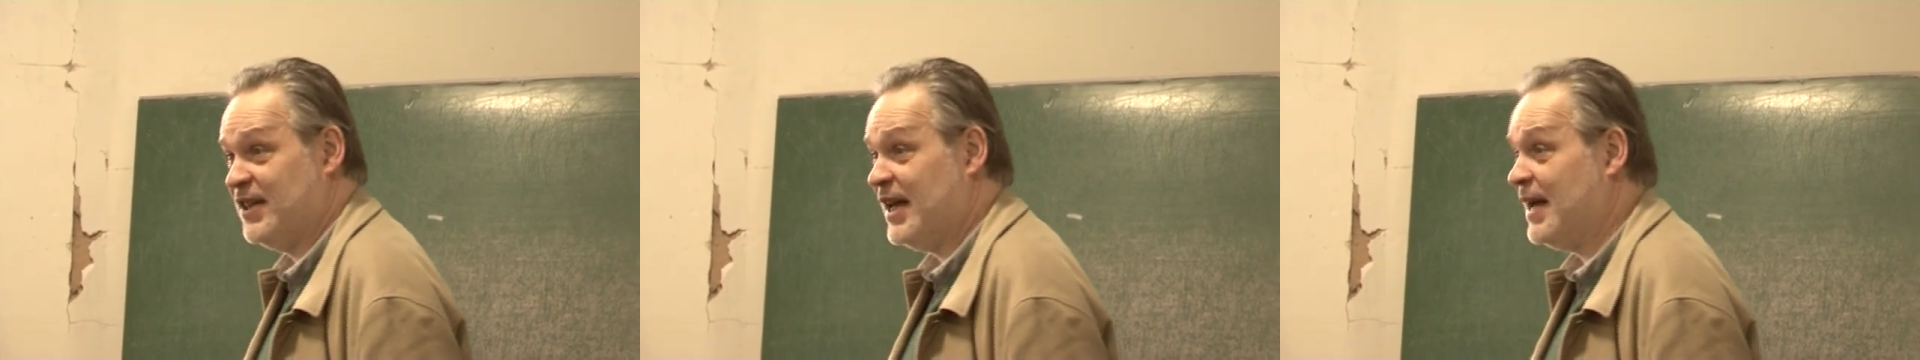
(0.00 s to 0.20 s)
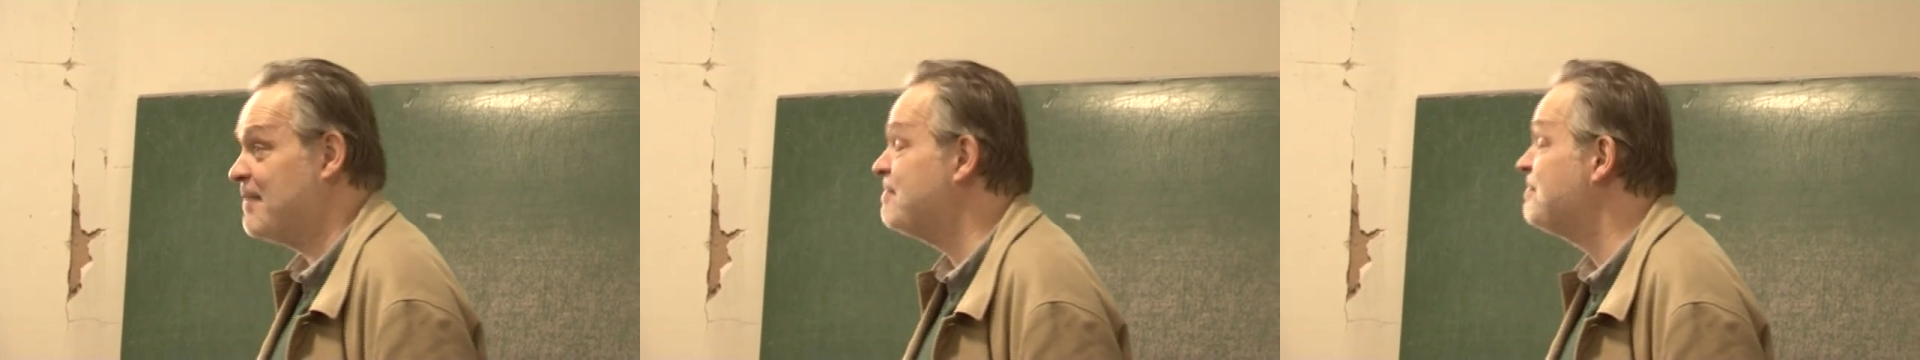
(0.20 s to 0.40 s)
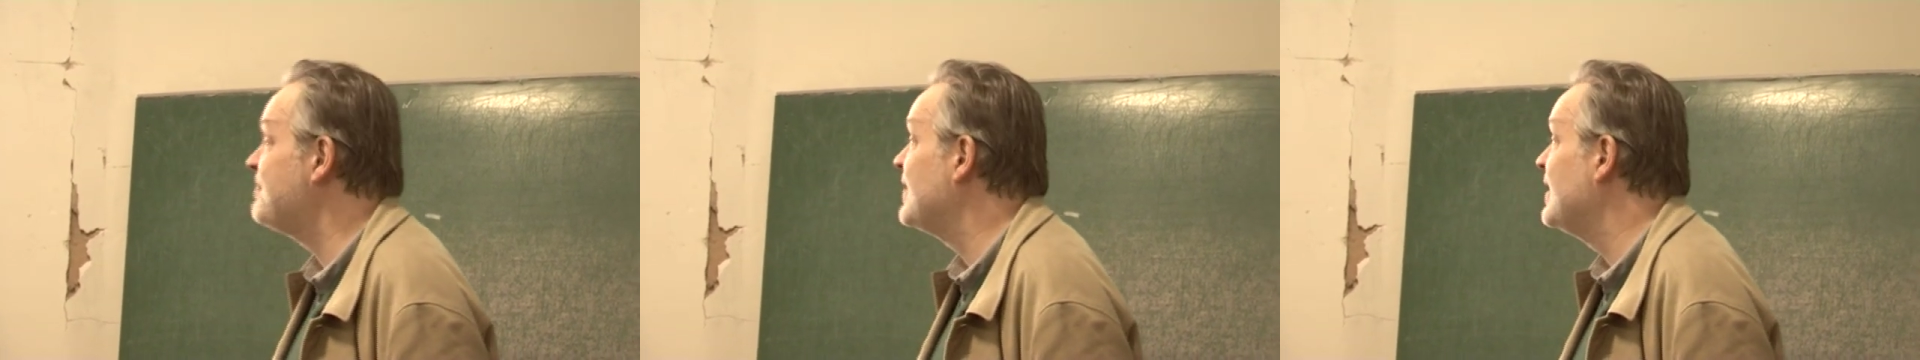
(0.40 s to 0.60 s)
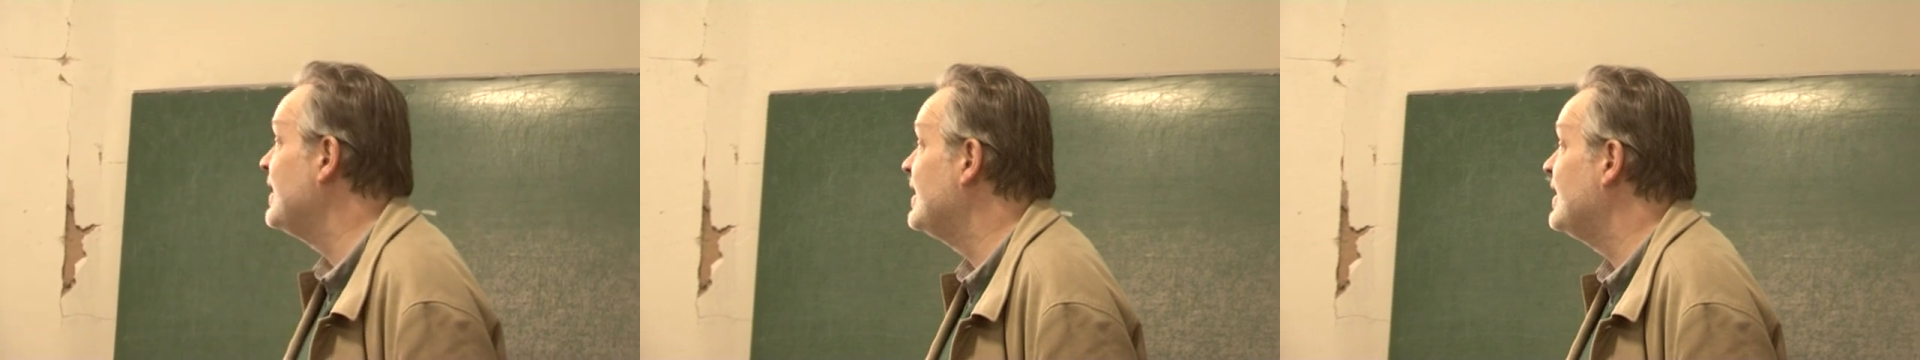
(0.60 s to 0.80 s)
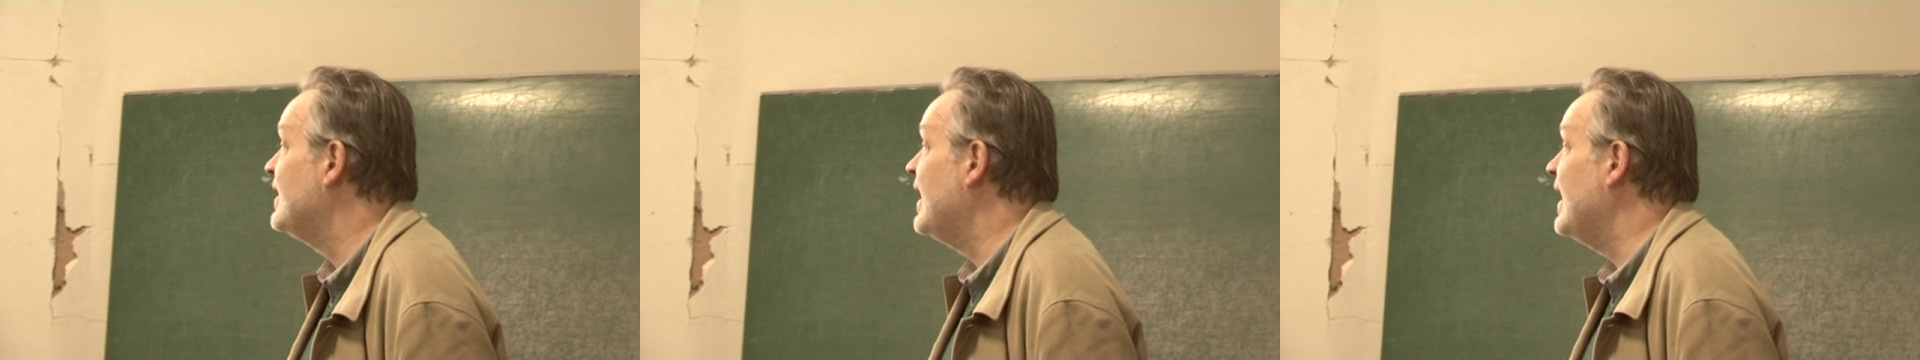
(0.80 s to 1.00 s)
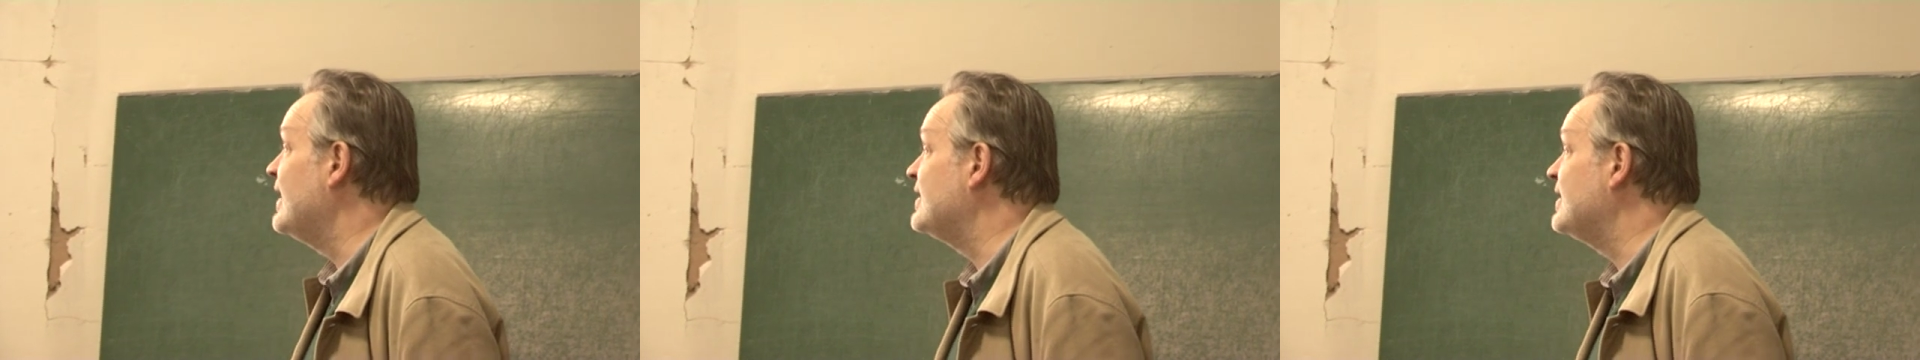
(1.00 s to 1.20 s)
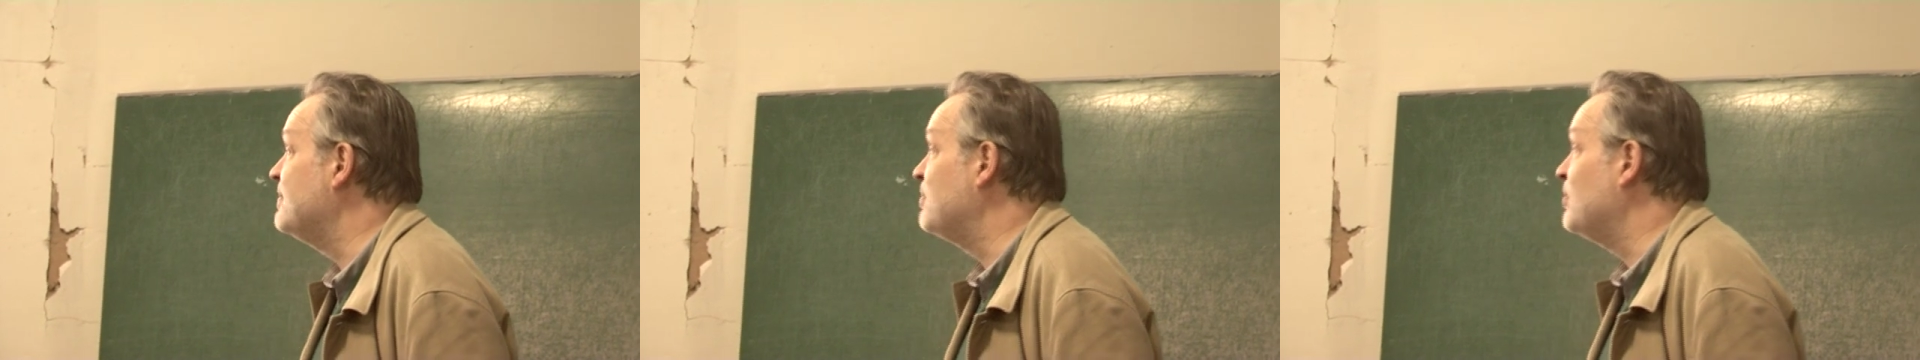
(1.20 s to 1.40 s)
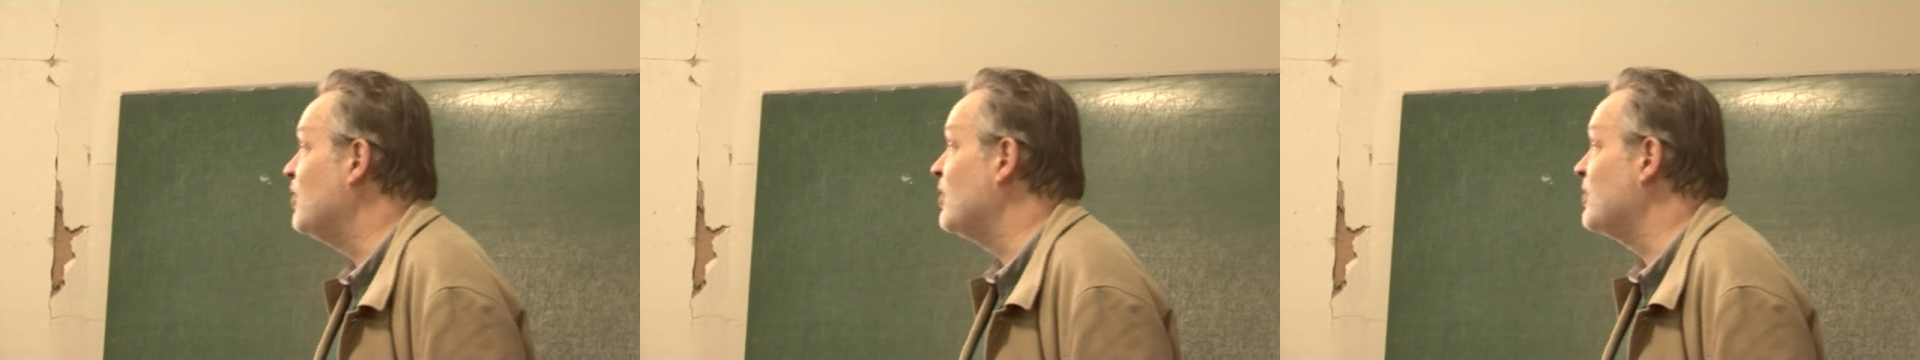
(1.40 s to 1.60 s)
for them, that's
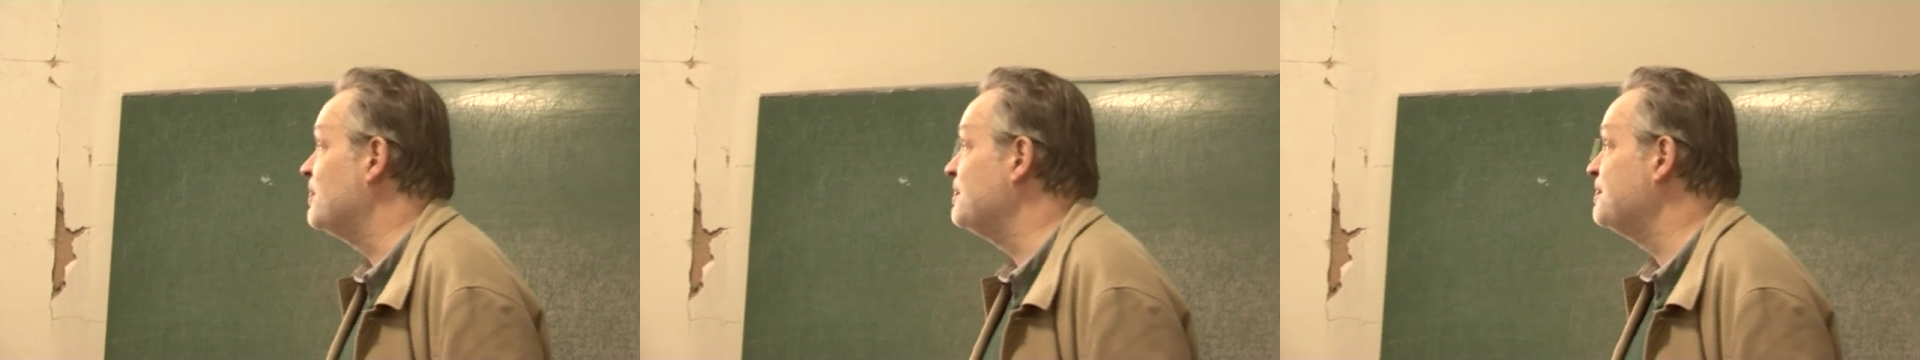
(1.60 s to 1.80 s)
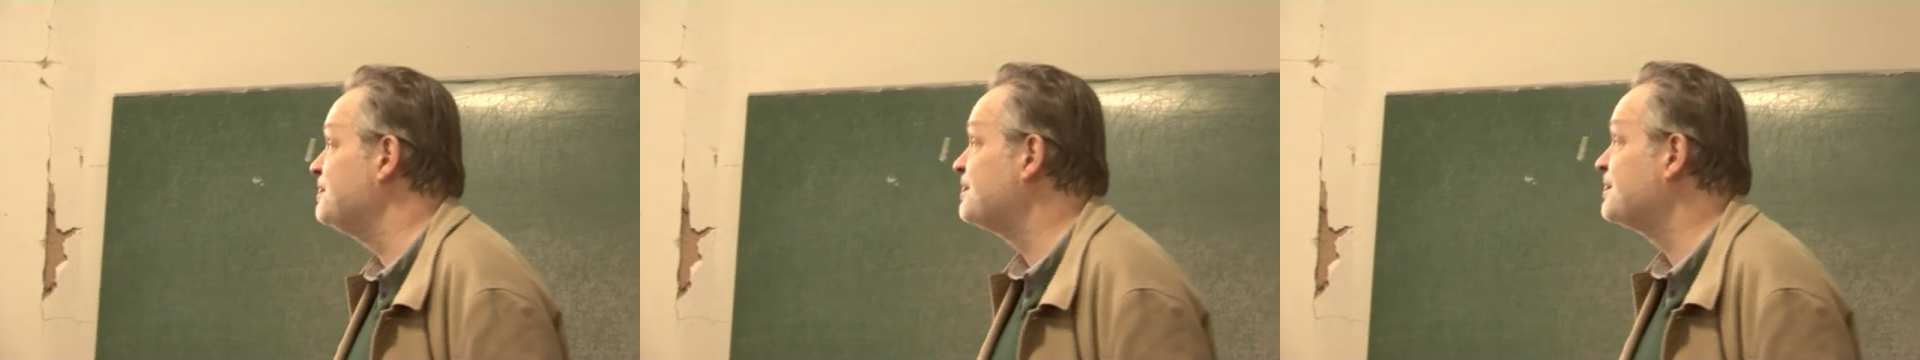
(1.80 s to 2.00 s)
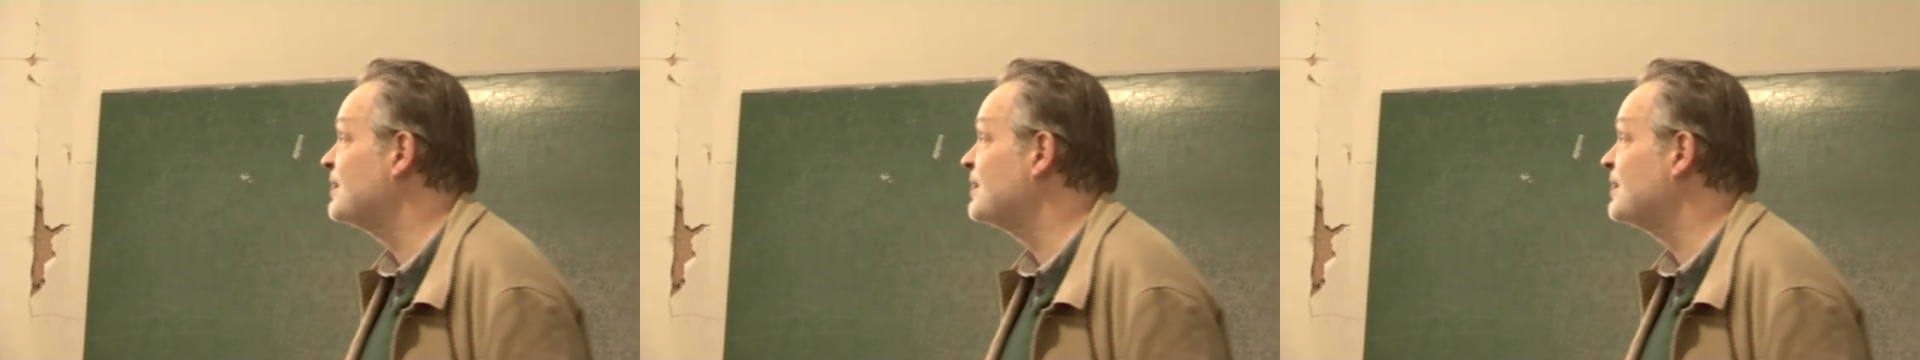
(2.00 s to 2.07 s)
important.